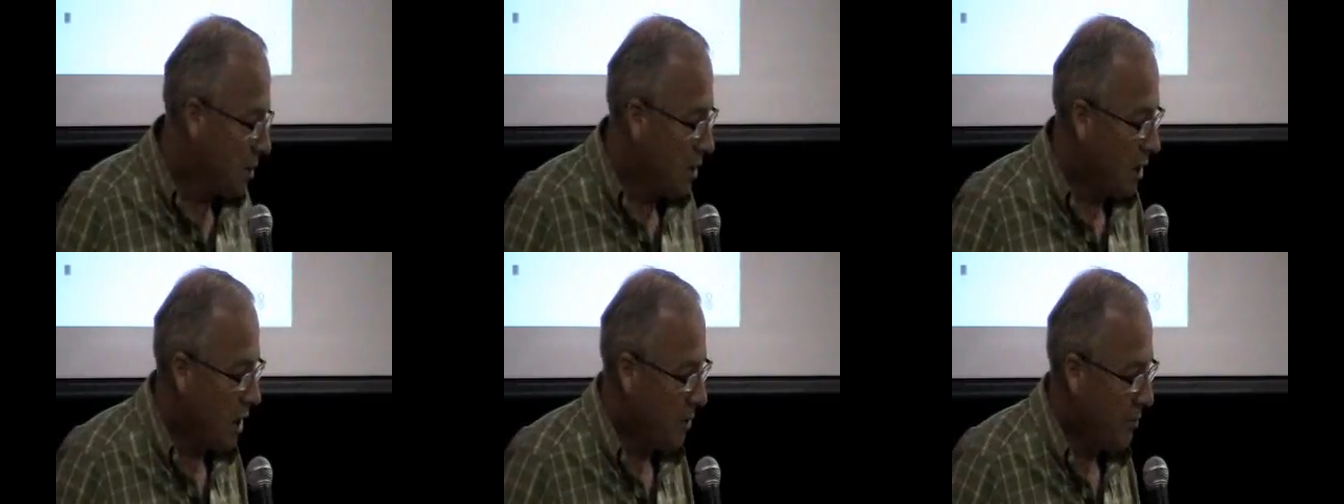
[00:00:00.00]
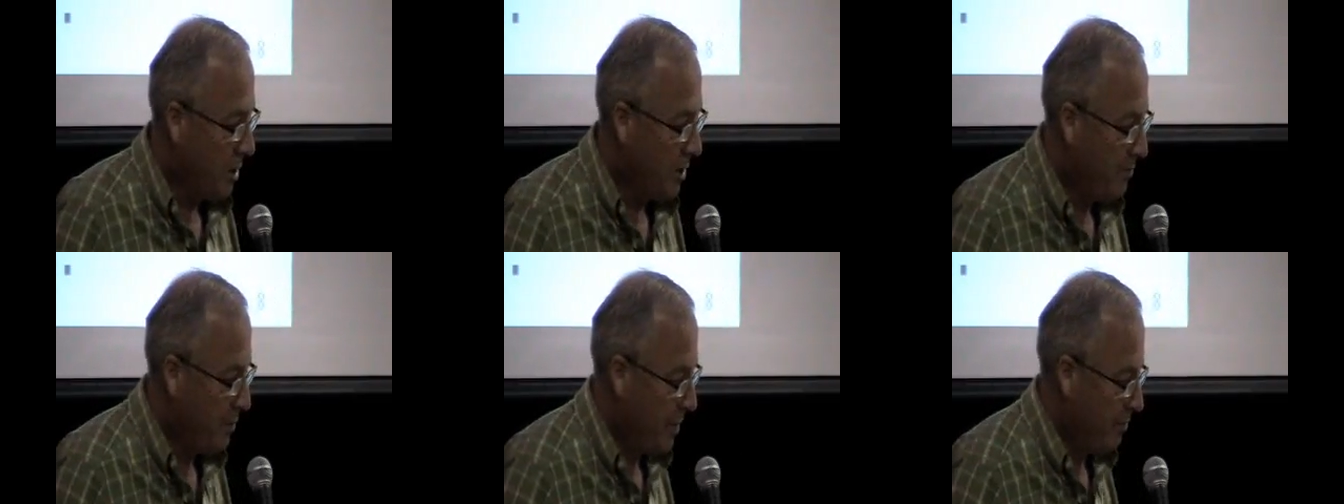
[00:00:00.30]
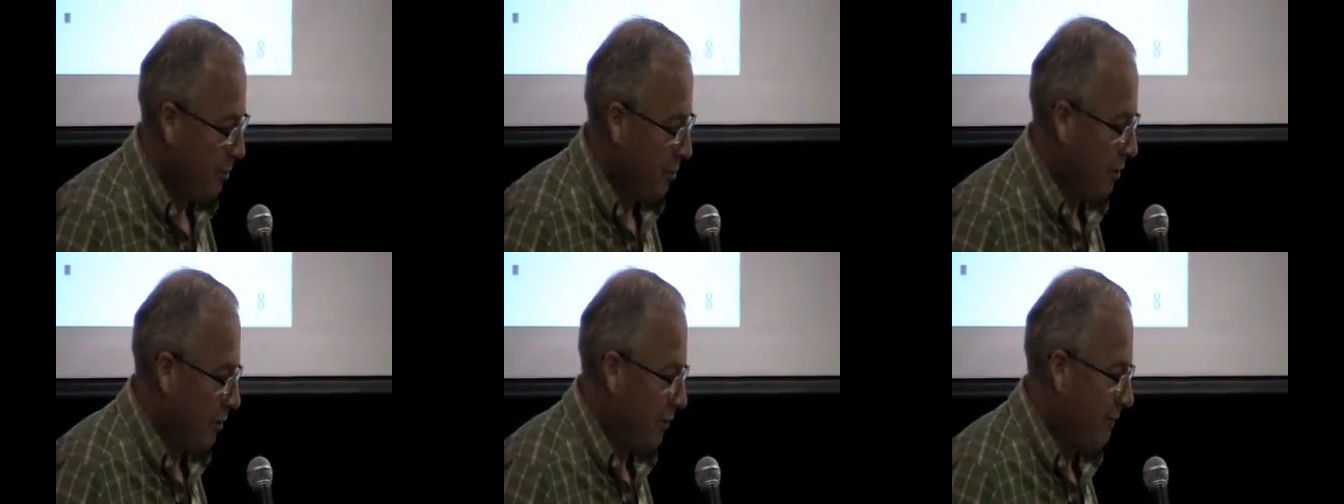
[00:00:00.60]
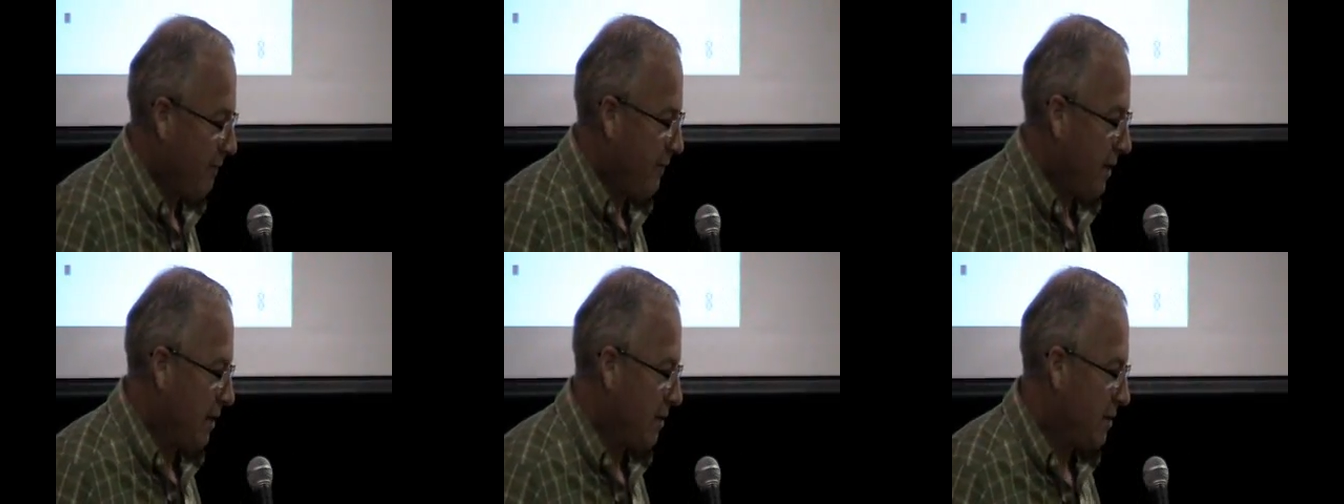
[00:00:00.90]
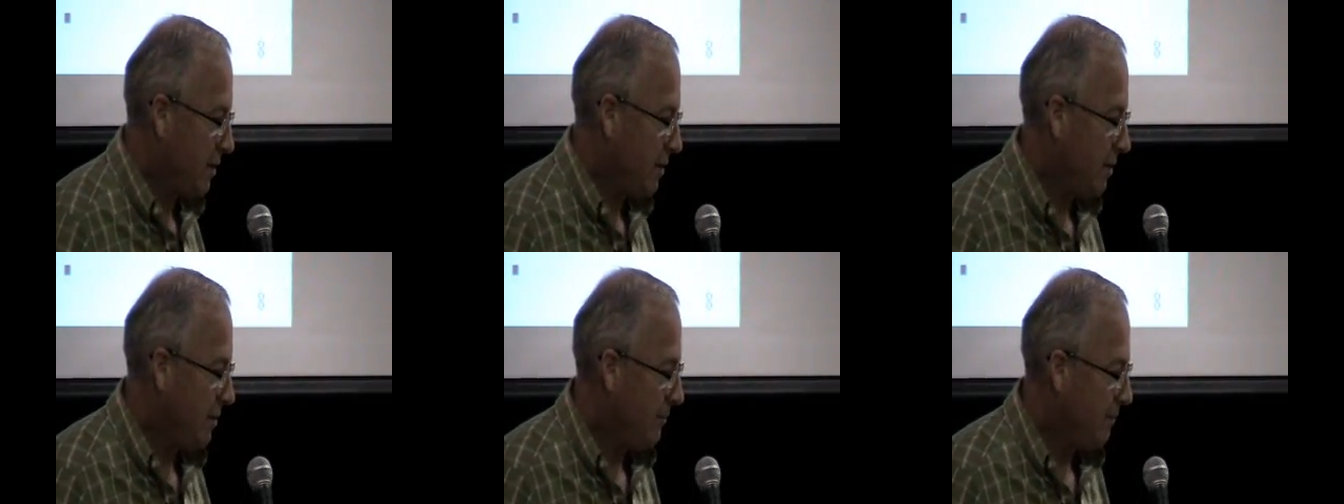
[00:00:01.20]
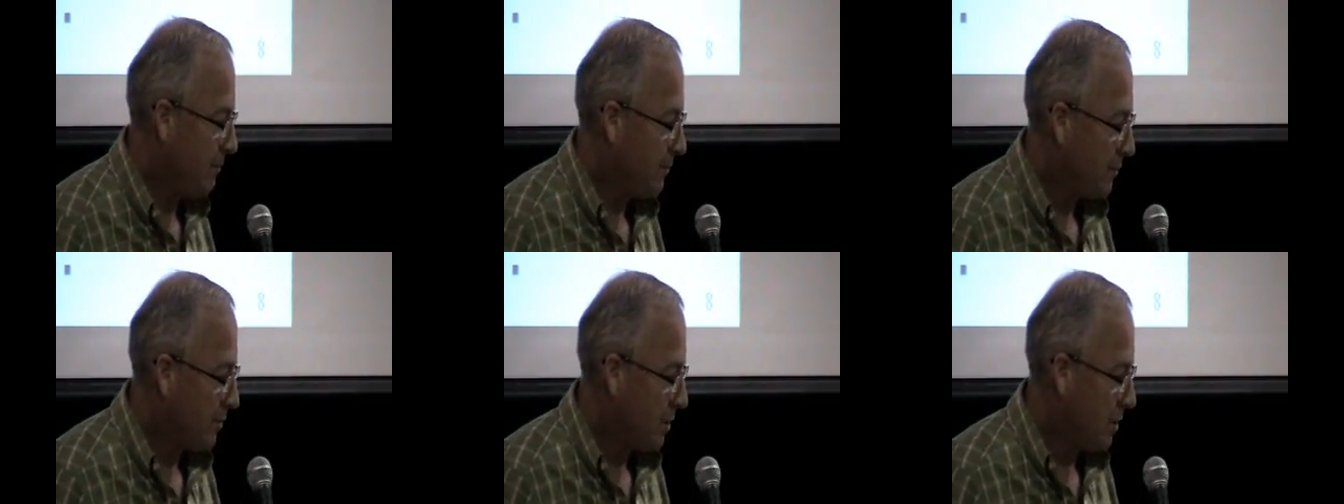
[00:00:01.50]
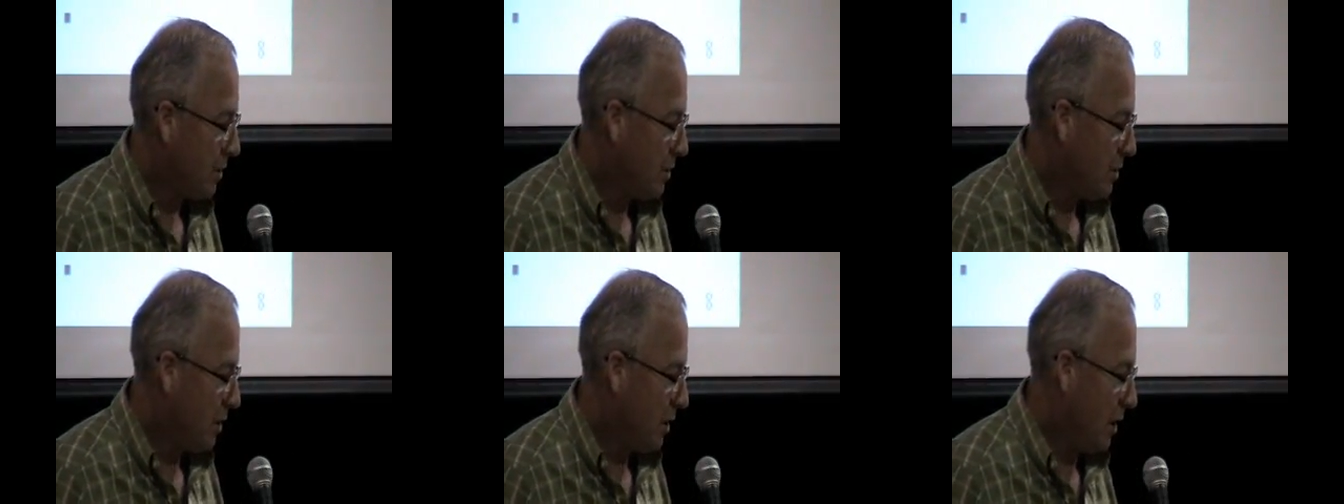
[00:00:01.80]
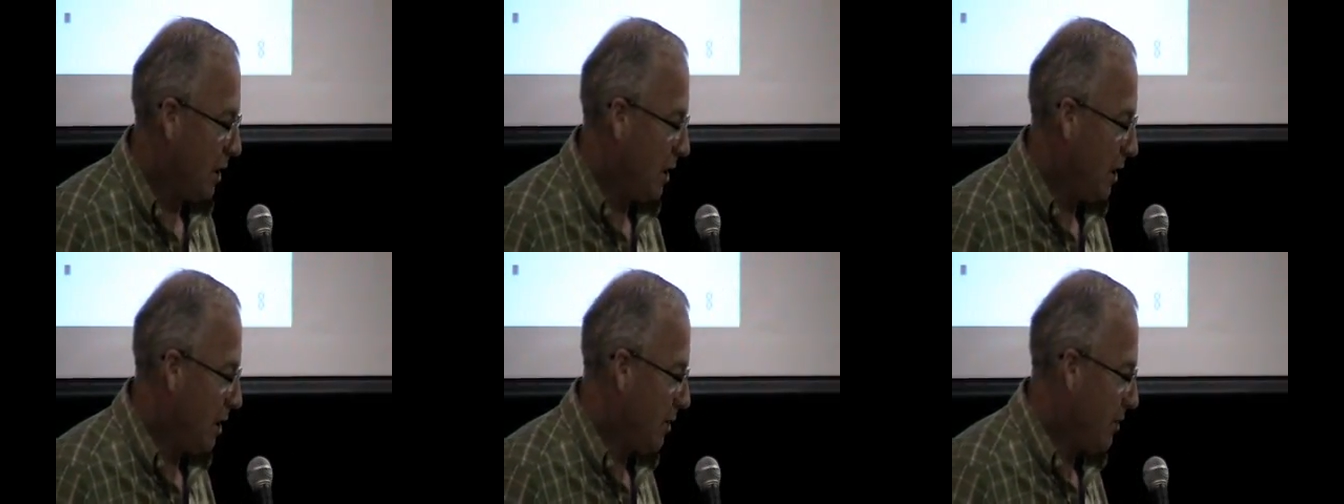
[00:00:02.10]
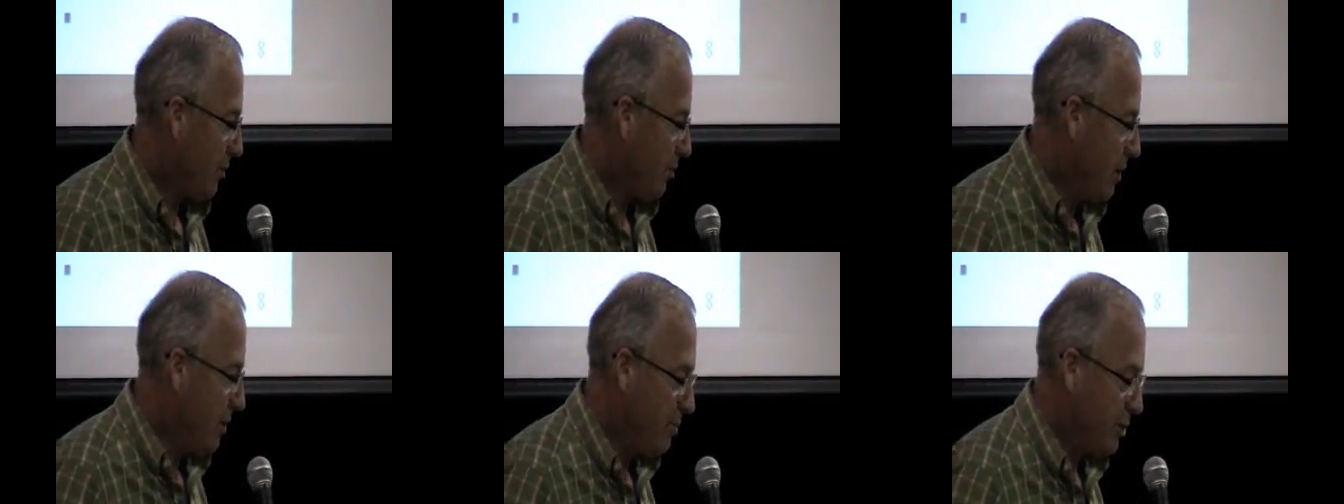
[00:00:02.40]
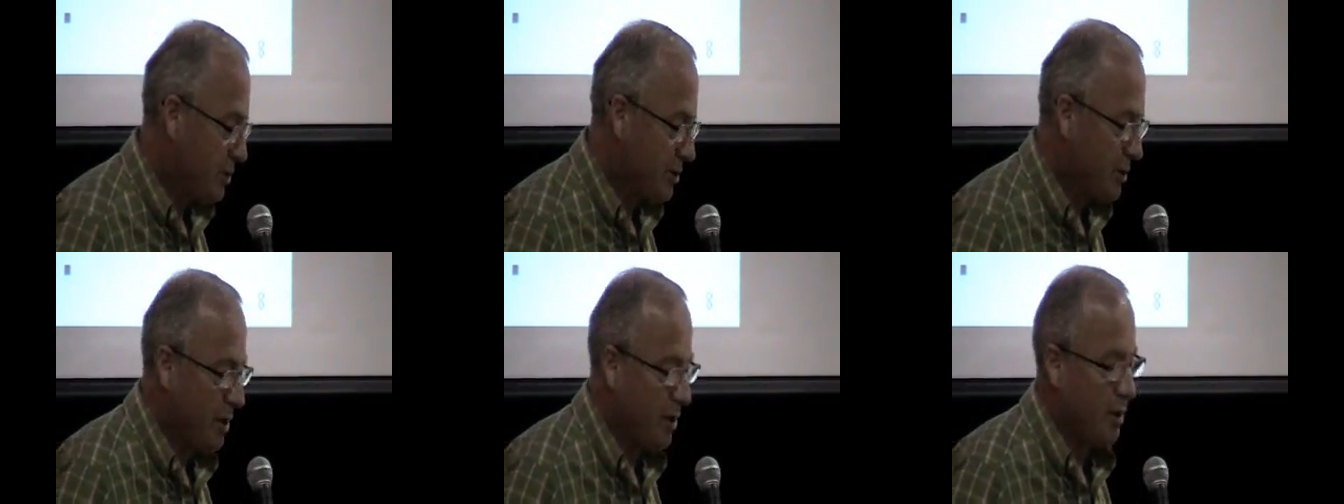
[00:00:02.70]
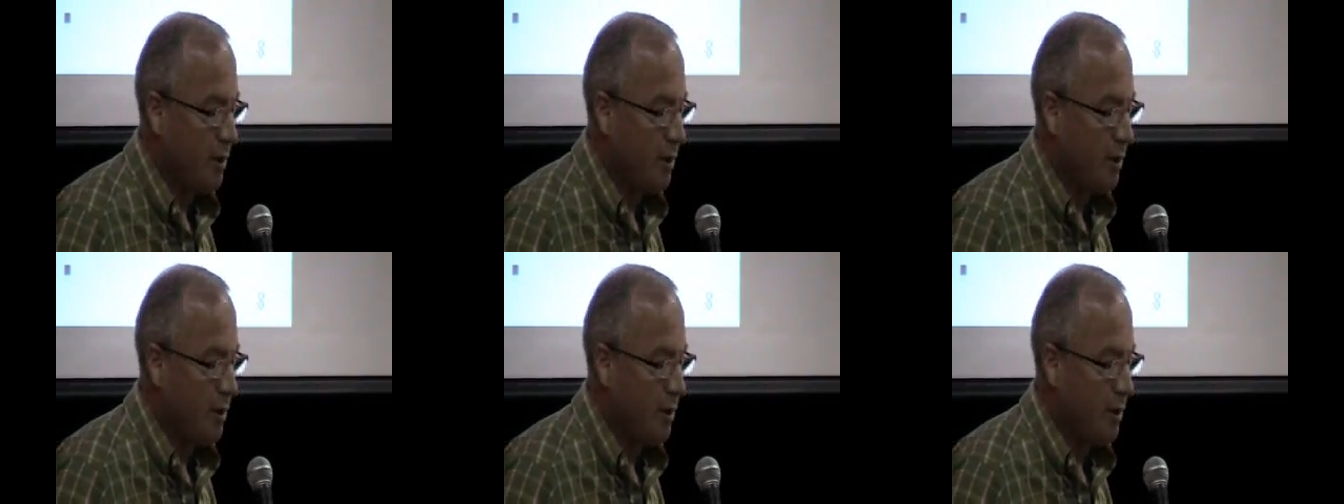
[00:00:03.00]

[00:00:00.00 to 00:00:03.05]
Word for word: How many people are affected? 3% of